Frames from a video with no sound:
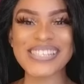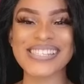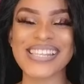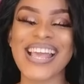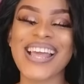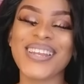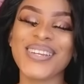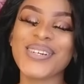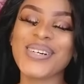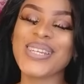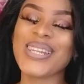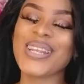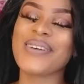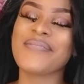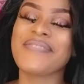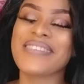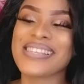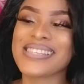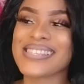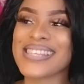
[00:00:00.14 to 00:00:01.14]
Hello,
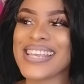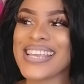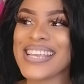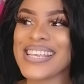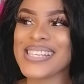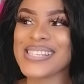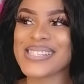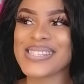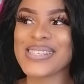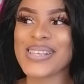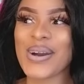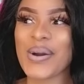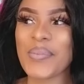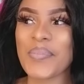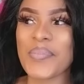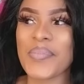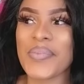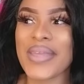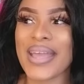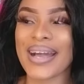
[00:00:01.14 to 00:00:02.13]
love. It is
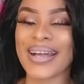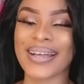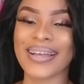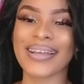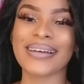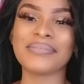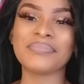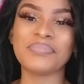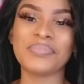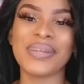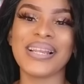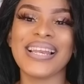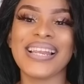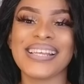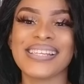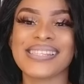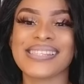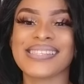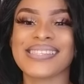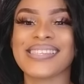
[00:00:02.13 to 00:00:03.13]
your Bianca
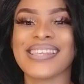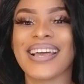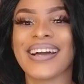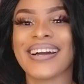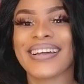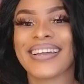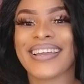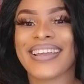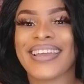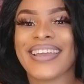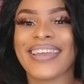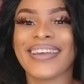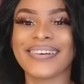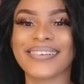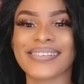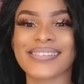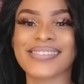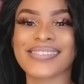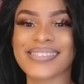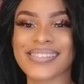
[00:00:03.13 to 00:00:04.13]
Belletia
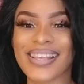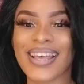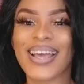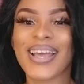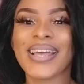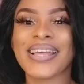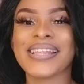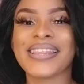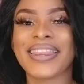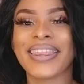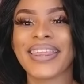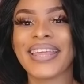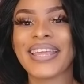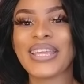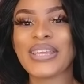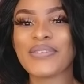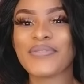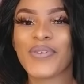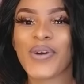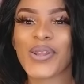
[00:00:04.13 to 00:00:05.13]
Girls.
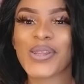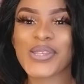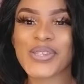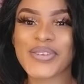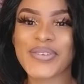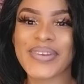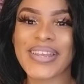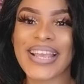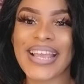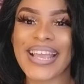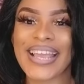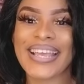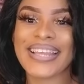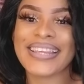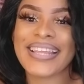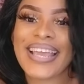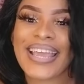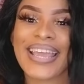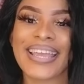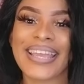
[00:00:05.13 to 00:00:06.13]
Thank you for tuning
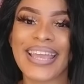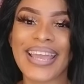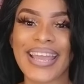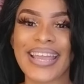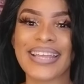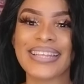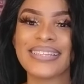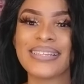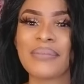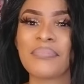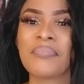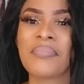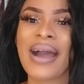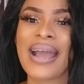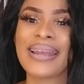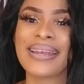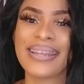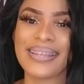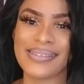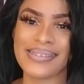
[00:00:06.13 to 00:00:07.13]
in again.
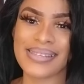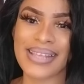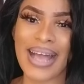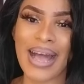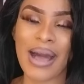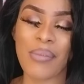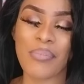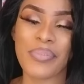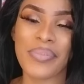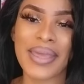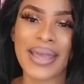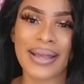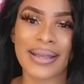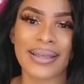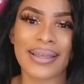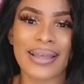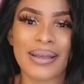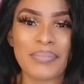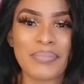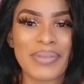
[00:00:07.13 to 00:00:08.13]
My name is
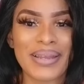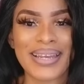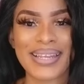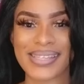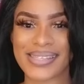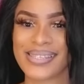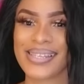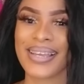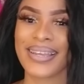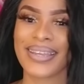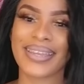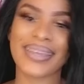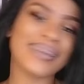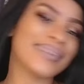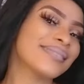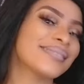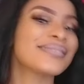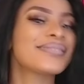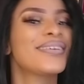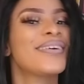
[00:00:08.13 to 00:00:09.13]
Bianca Belletia
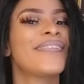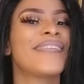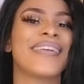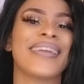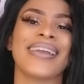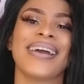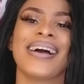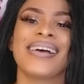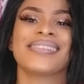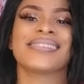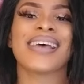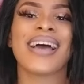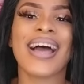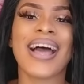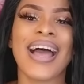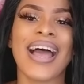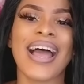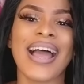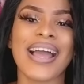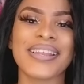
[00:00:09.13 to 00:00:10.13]
Girls. Sorry, guys.
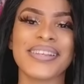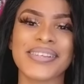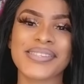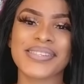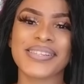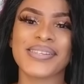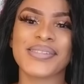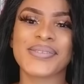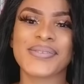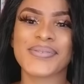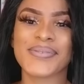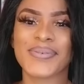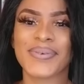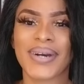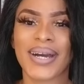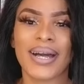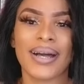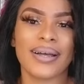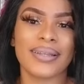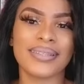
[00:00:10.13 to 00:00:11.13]
I just need to.
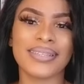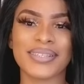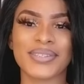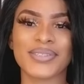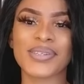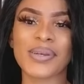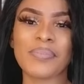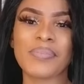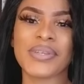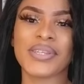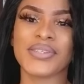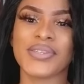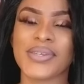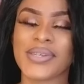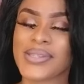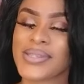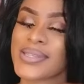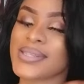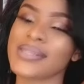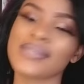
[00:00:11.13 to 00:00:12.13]
The topic
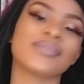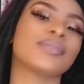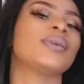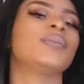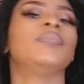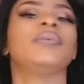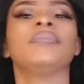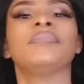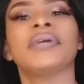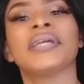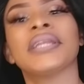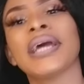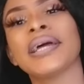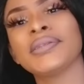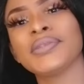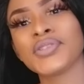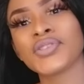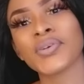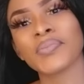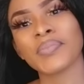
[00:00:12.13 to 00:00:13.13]
just disturbing me
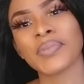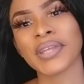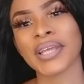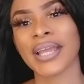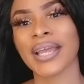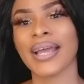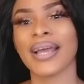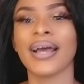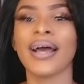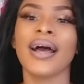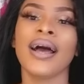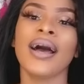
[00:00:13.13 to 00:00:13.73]
and something here.